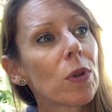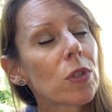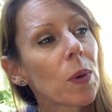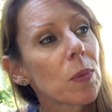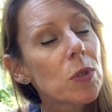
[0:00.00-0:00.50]

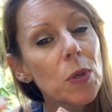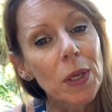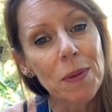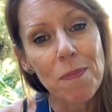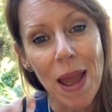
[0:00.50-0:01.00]
I was
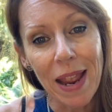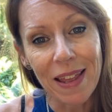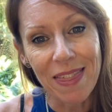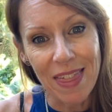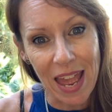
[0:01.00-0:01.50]
looking back
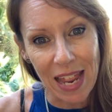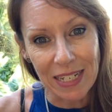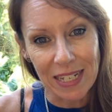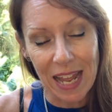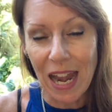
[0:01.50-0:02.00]
at that
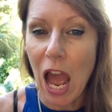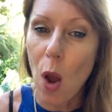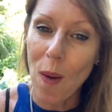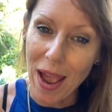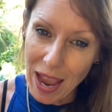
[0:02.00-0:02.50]
and
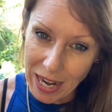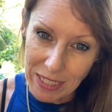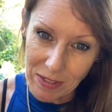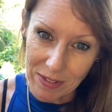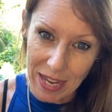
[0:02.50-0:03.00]
how I
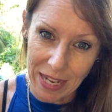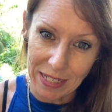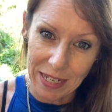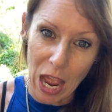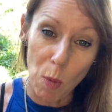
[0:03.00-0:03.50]
handled that
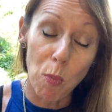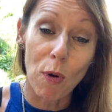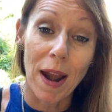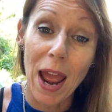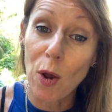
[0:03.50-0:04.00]
and how
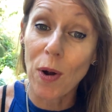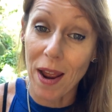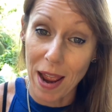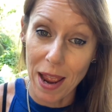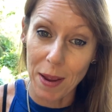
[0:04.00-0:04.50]
proud
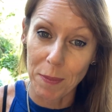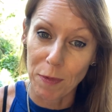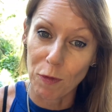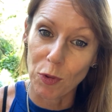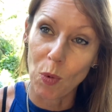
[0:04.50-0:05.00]
I am
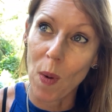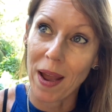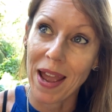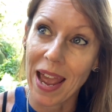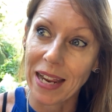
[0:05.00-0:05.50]
for the way
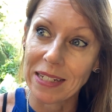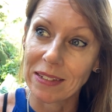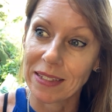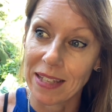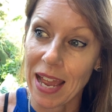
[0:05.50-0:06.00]
I
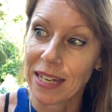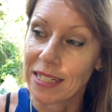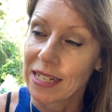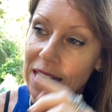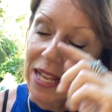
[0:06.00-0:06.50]
handled that.
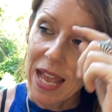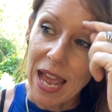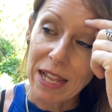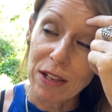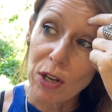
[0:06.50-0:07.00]

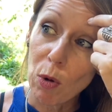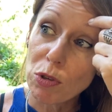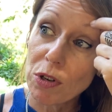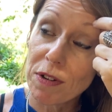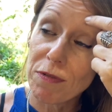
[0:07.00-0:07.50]
And
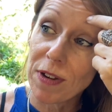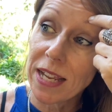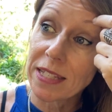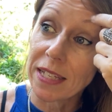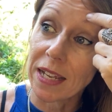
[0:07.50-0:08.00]
also
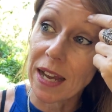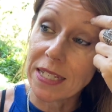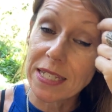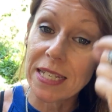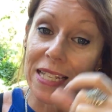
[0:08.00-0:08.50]
reflecting, I
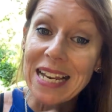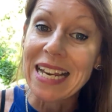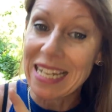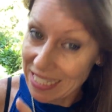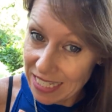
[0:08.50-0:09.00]
see the
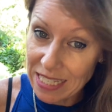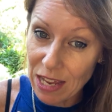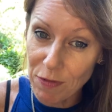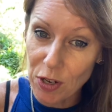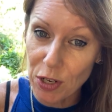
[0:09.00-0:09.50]
lessons
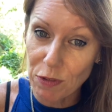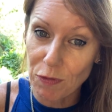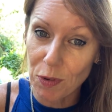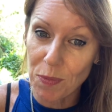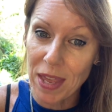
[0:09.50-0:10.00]
I've learned
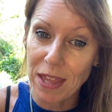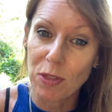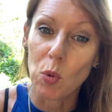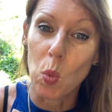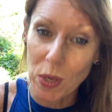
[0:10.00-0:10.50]
from that,
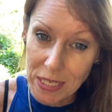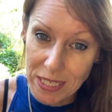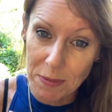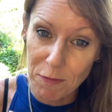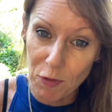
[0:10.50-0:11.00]
the
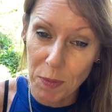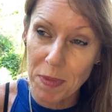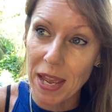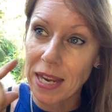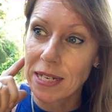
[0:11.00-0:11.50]
wisdom from
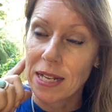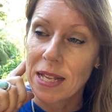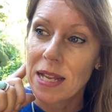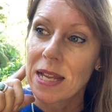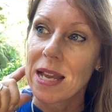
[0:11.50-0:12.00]
that.
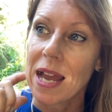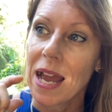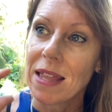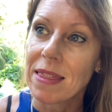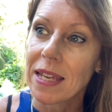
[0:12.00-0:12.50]

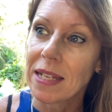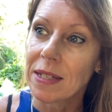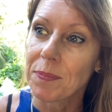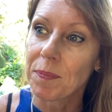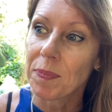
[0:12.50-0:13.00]

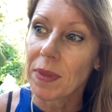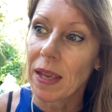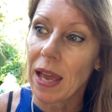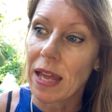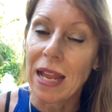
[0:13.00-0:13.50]
And
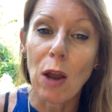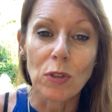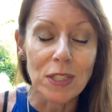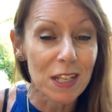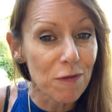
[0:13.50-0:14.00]
how
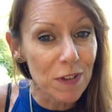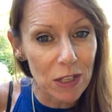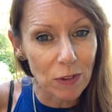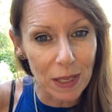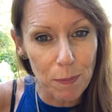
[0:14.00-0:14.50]

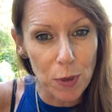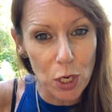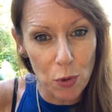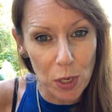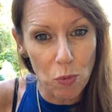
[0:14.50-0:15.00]
difficult that
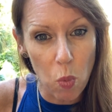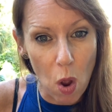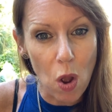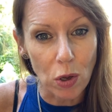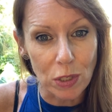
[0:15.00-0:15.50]
period
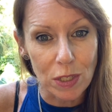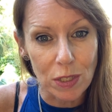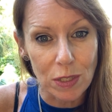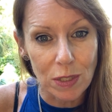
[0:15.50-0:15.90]
was.